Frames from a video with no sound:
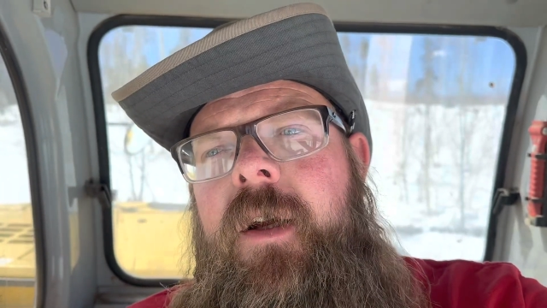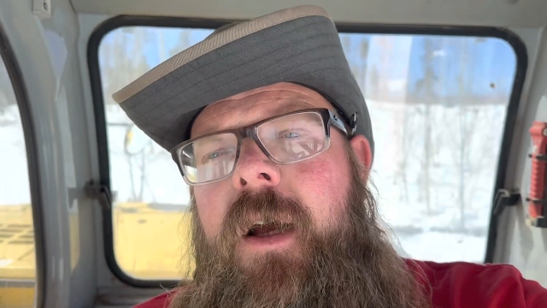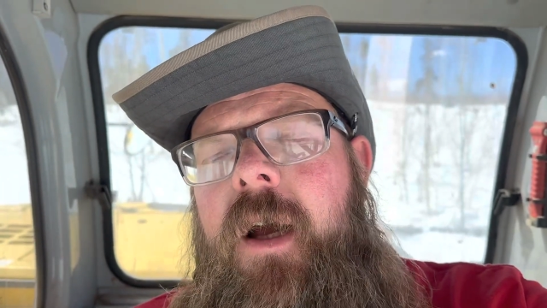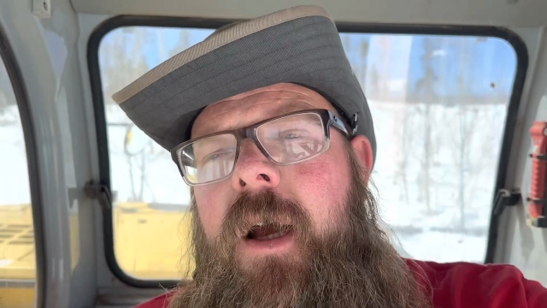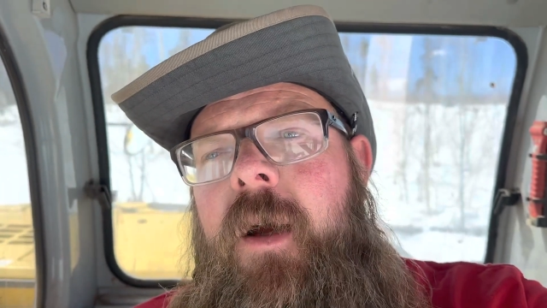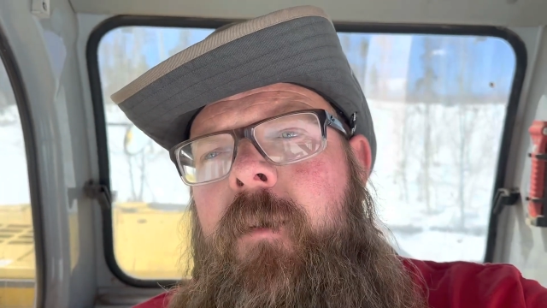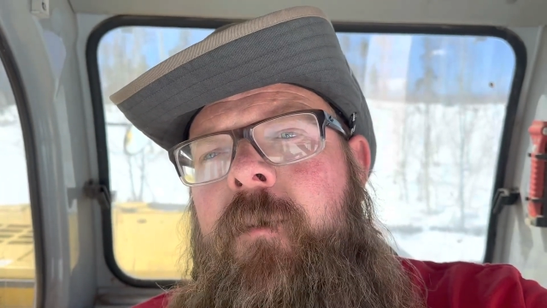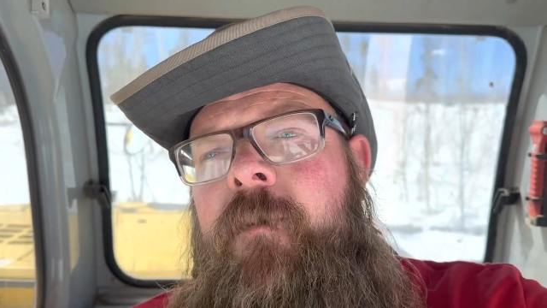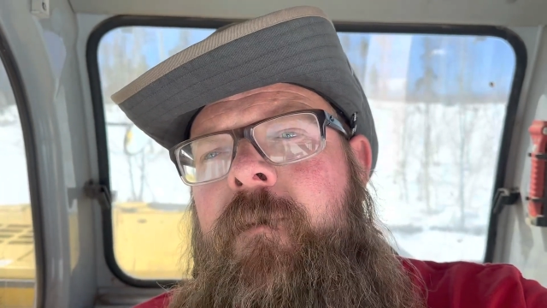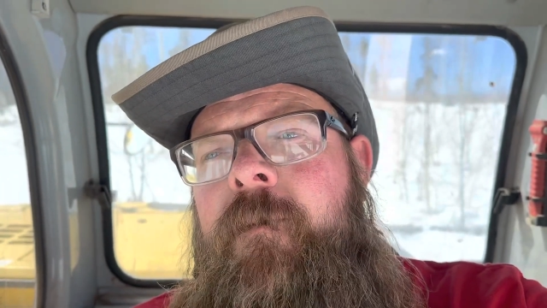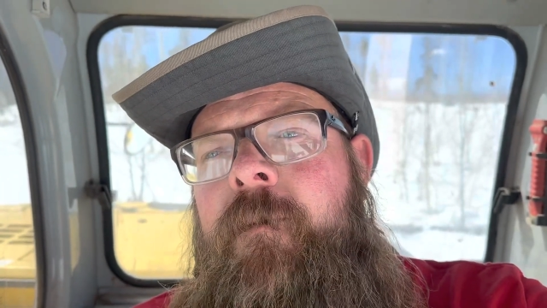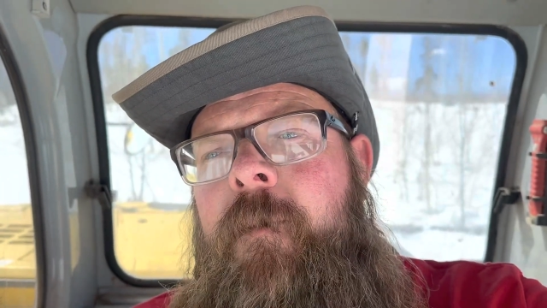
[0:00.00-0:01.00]

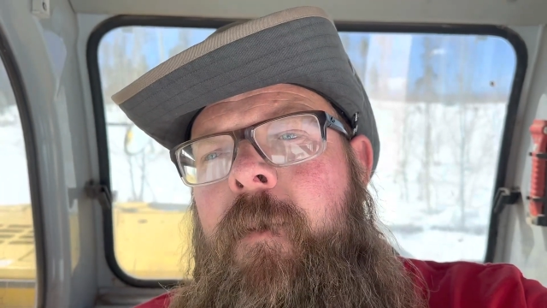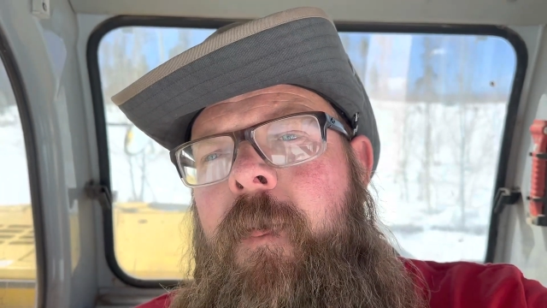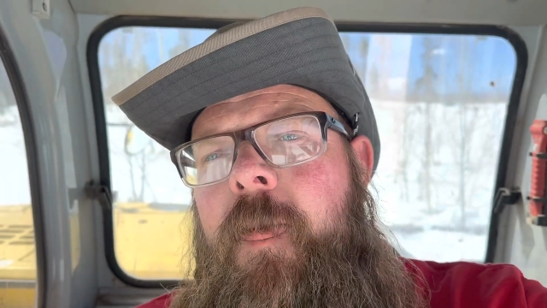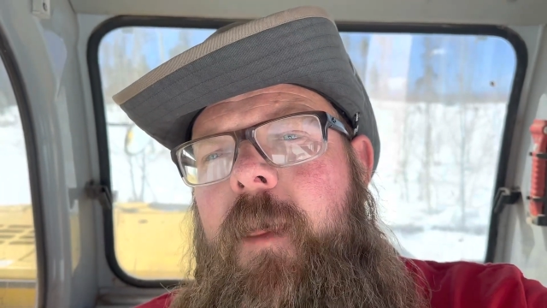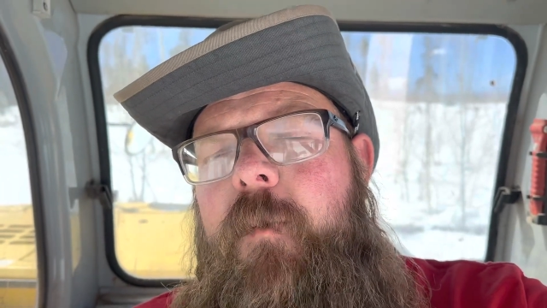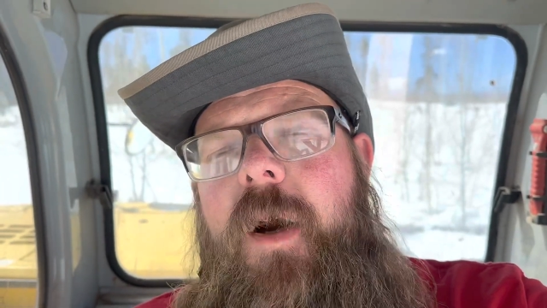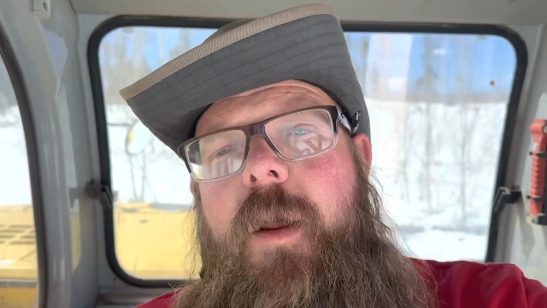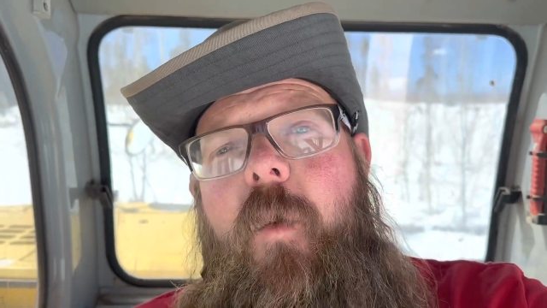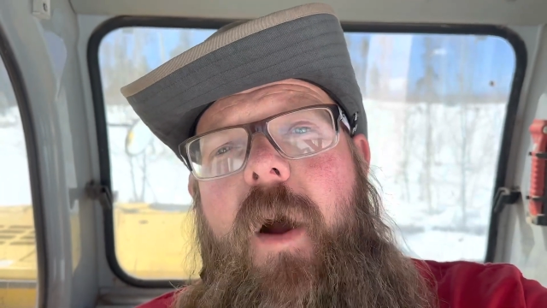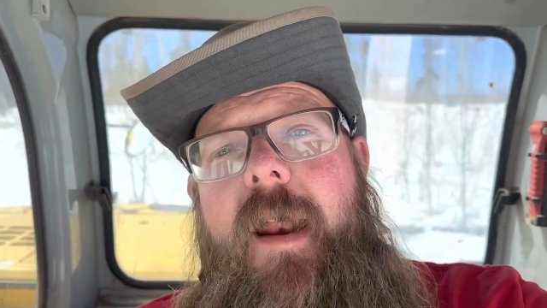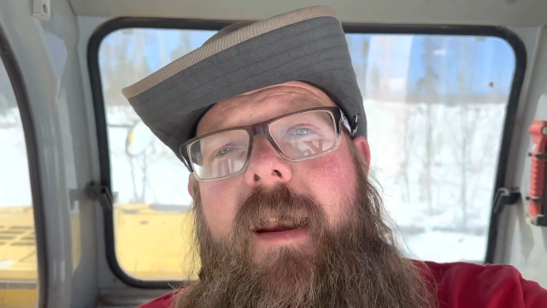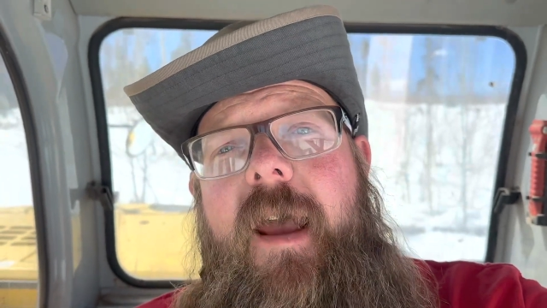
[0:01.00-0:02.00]
Um, pretty
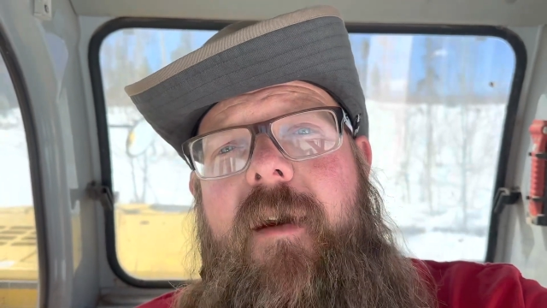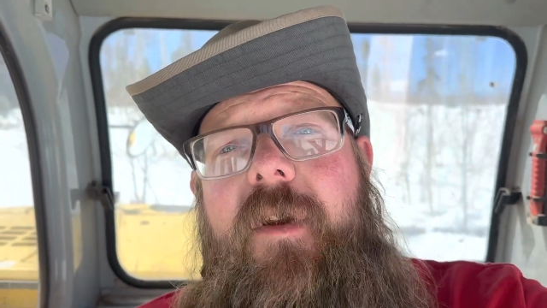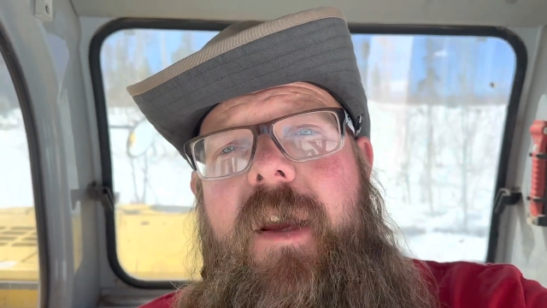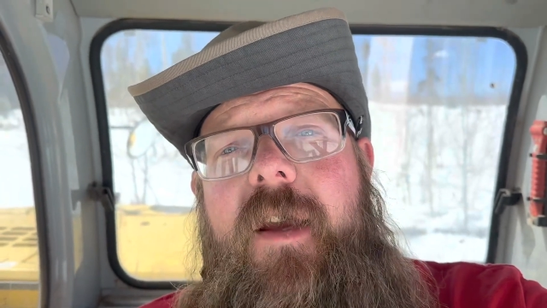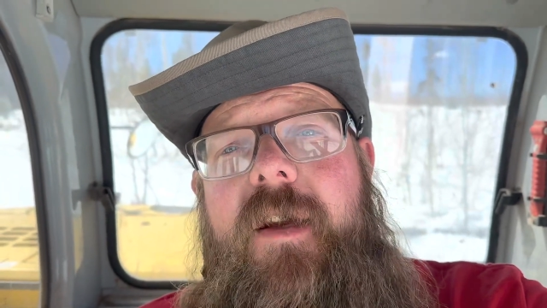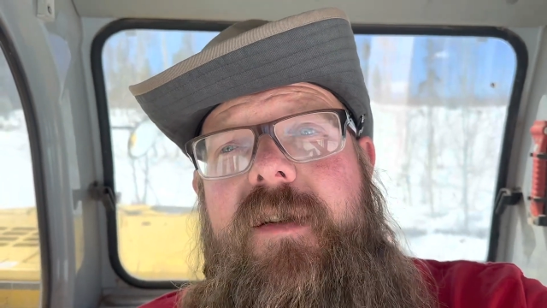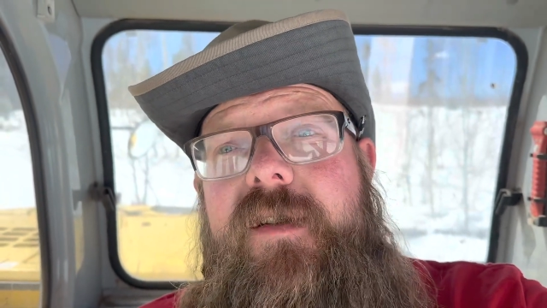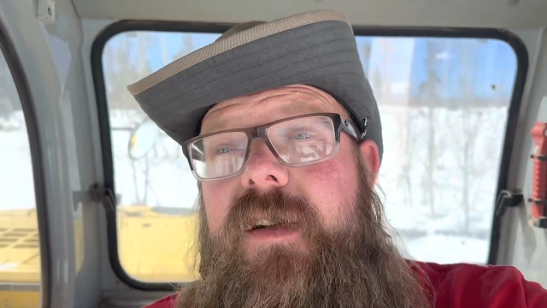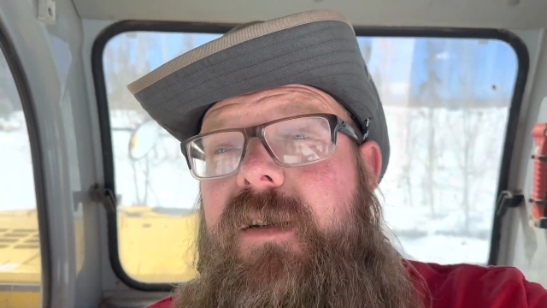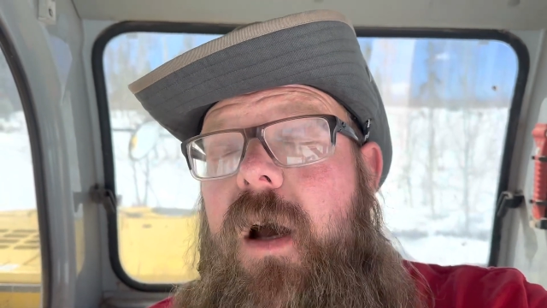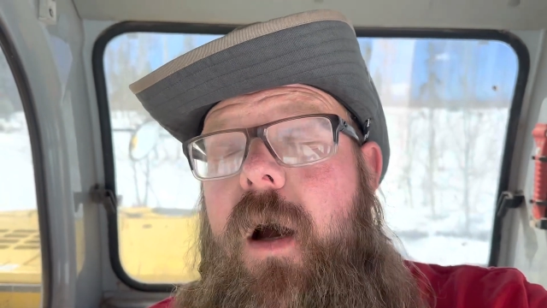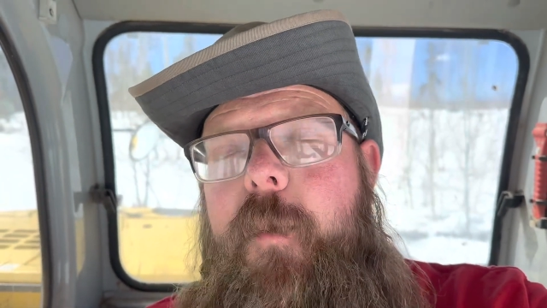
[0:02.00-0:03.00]
wet and heavy because
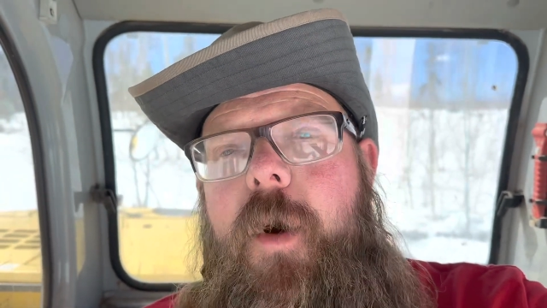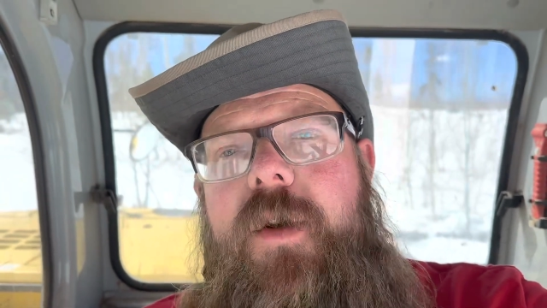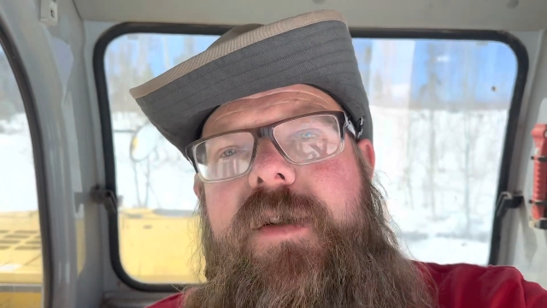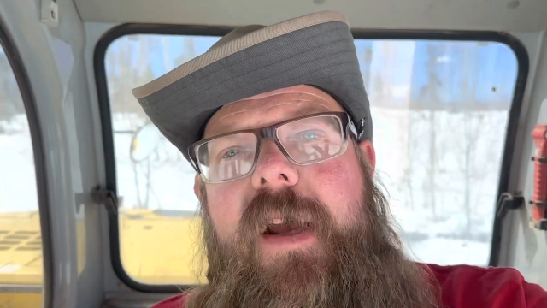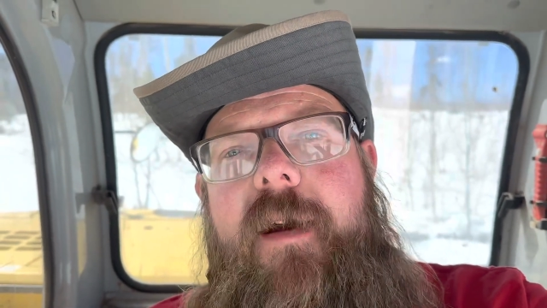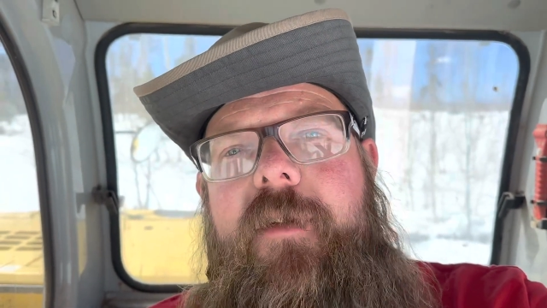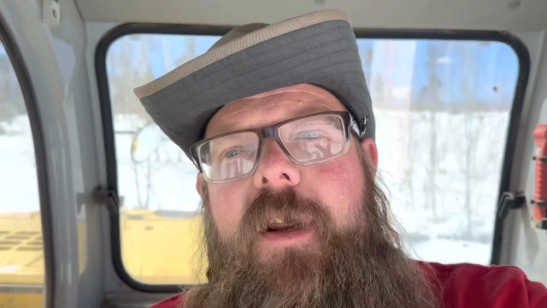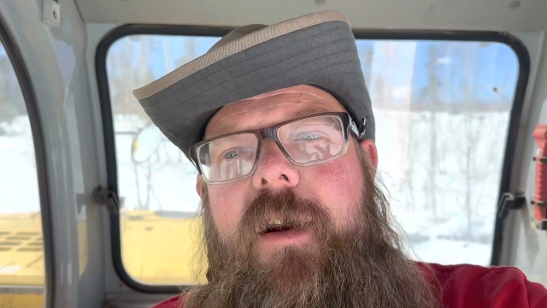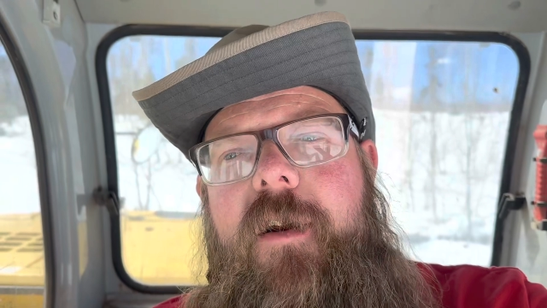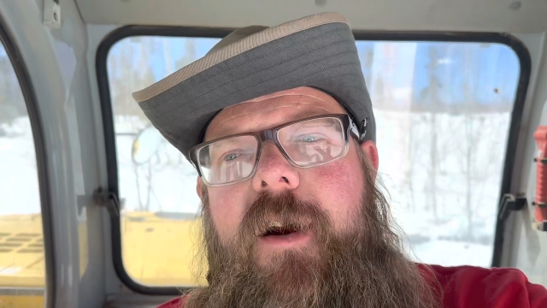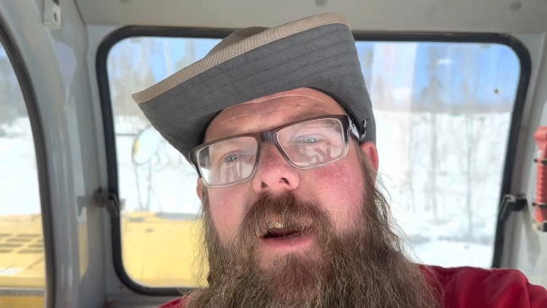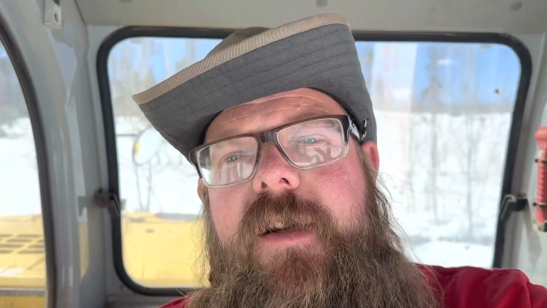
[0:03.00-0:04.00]
it's almost 70
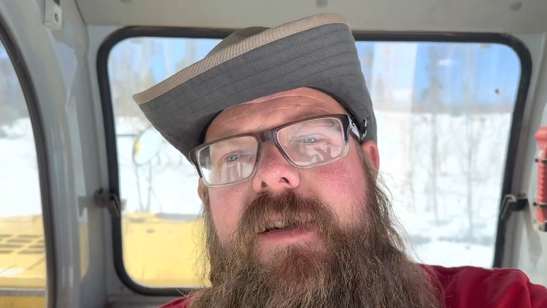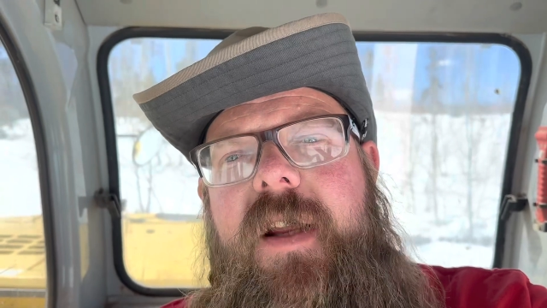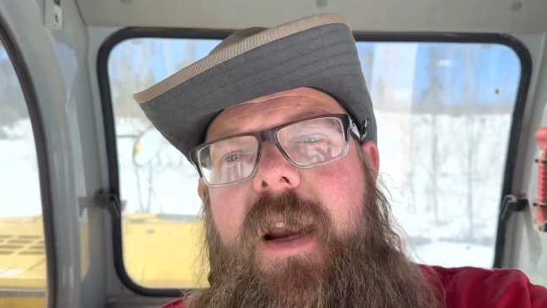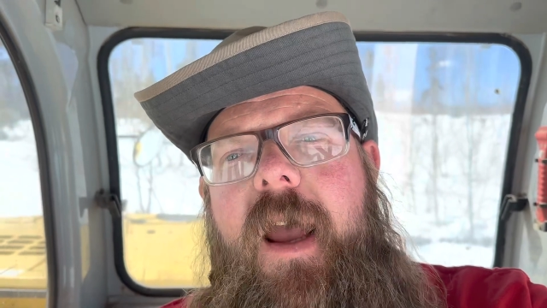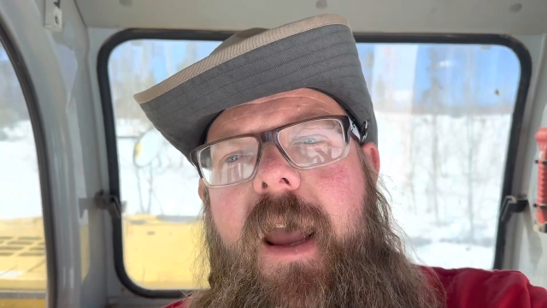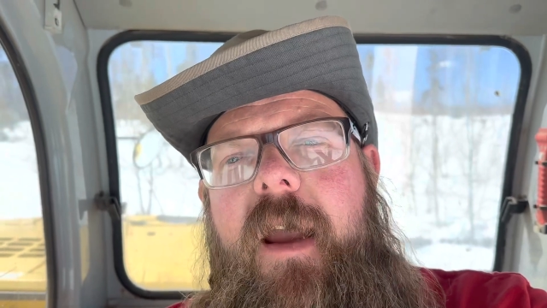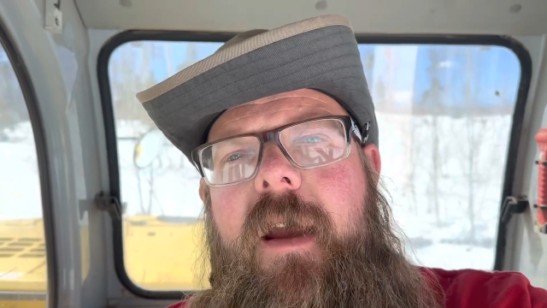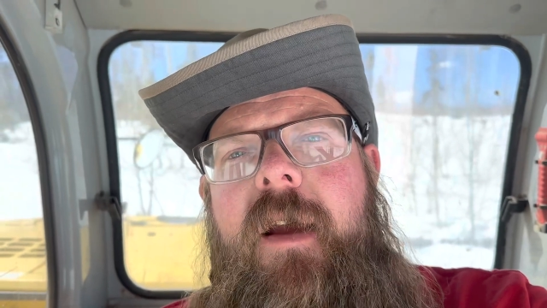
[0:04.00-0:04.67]
degrees today.